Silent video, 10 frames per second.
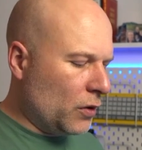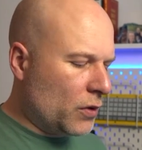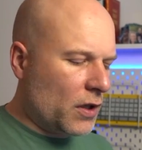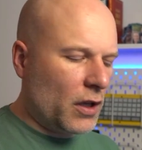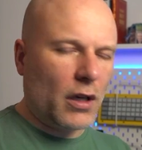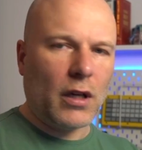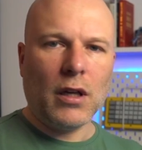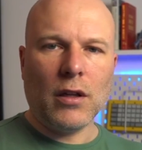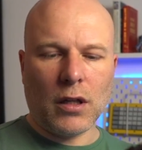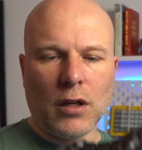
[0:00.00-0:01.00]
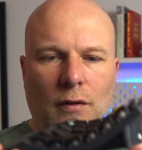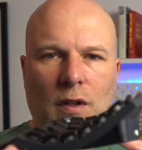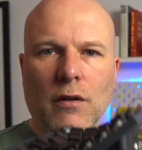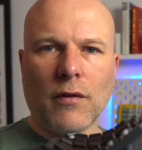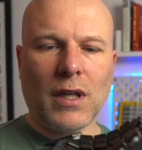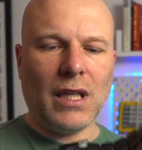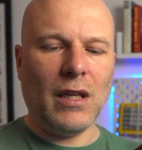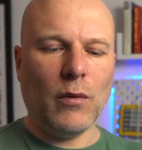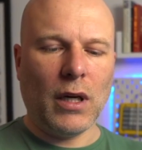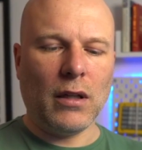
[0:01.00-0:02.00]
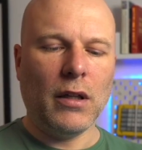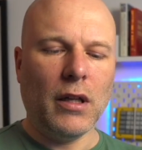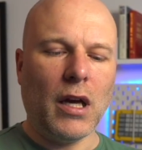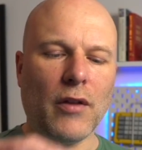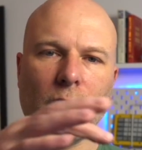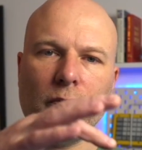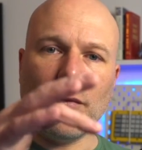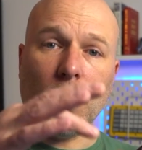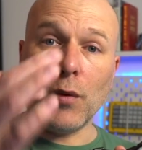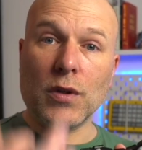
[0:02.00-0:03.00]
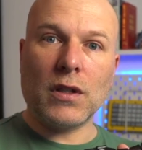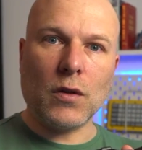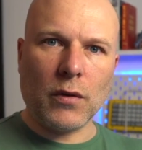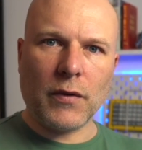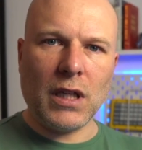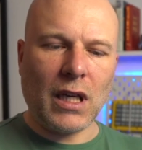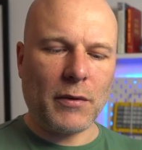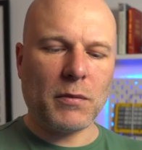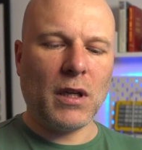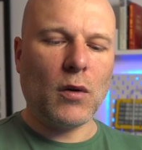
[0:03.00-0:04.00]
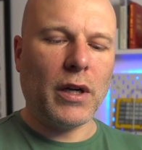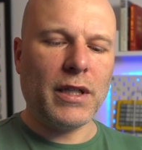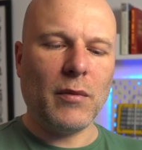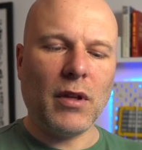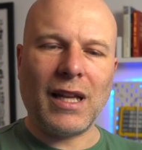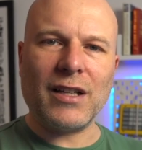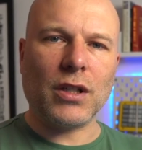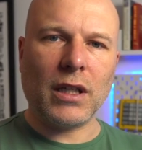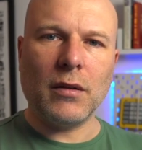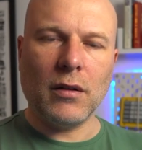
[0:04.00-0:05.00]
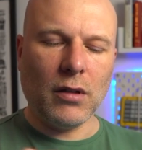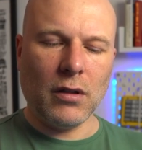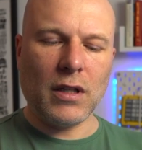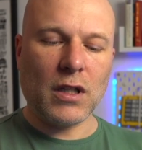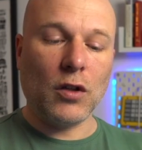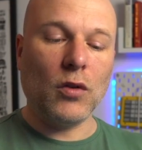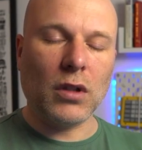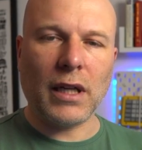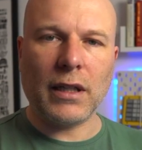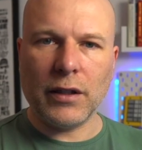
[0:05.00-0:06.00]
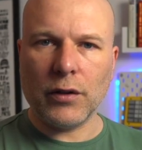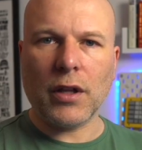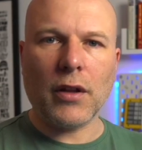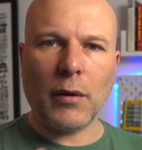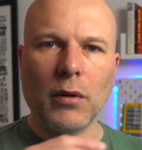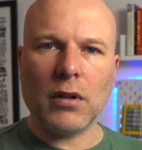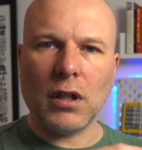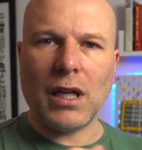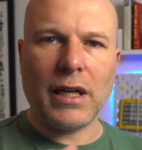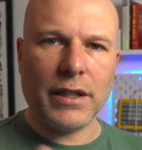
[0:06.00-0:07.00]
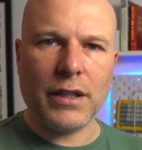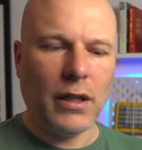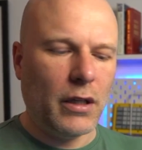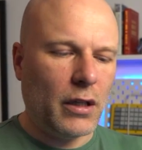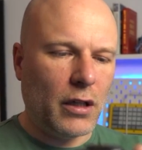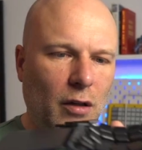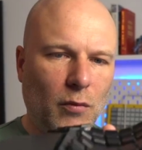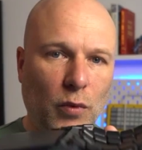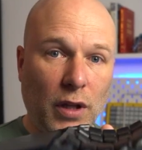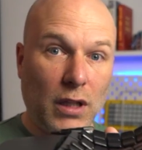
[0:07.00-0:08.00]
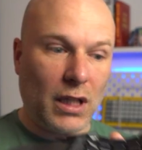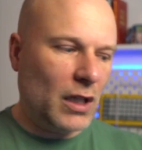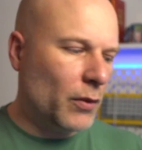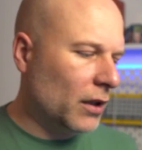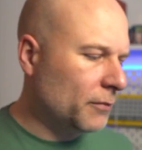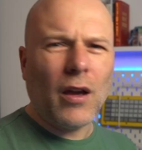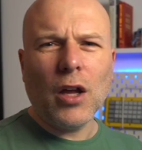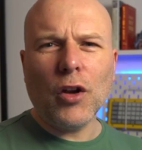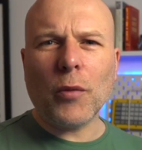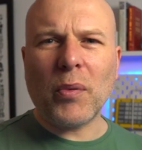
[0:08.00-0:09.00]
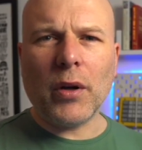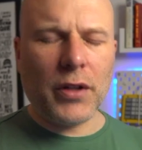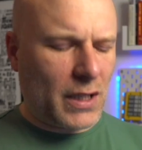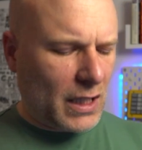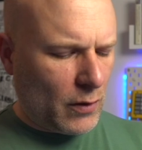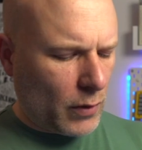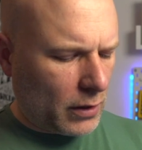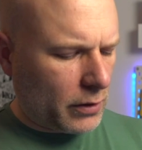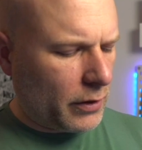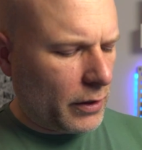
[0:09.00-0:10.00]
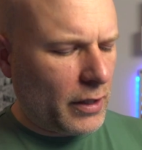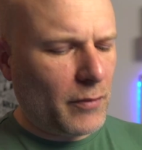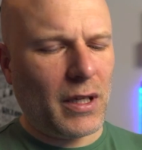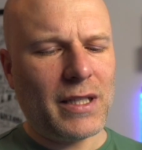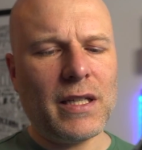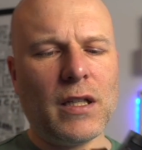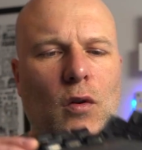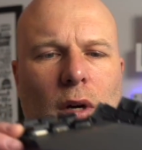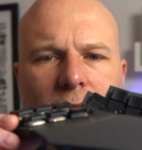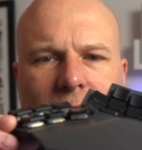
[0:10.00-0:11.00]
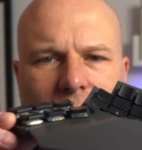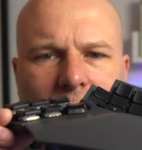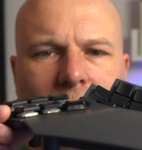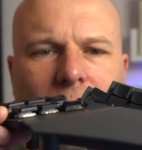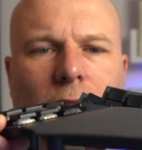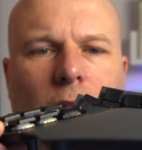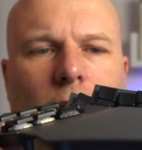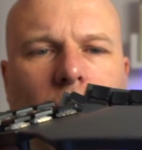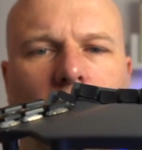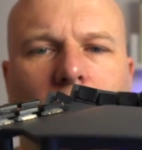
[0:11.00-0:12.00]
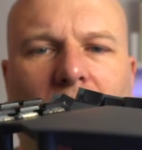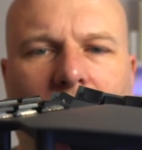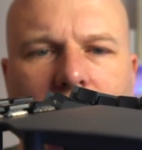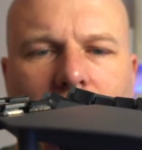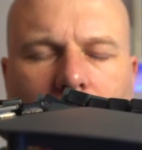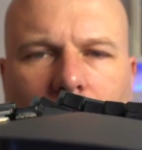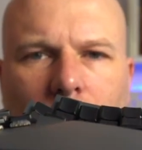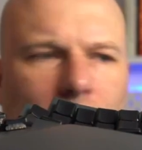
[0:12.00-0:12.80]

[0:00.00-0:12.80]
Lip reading: to the curvature of the keywell and those sort of keycaps being quite deep, there's a good likelihood that they will collide within the keywell. Another point on this keywell, it isn't quite as high compared to the